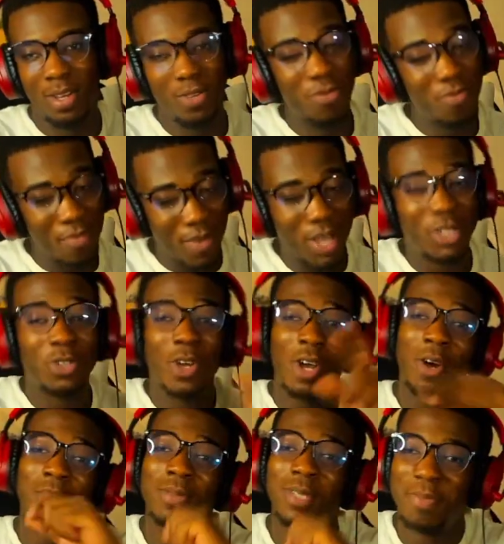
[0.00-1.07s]
He will make sure it
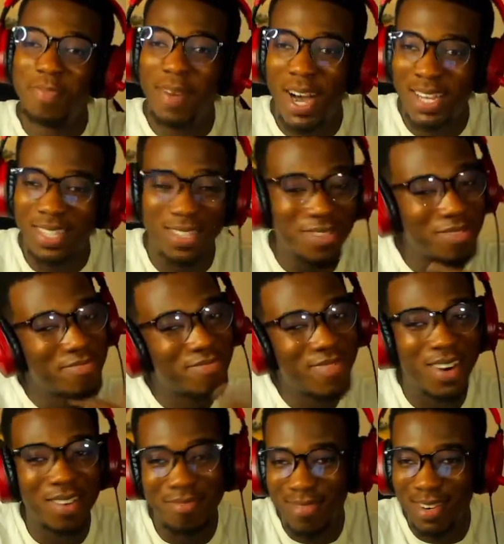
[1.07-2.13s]
comes to pass. Come on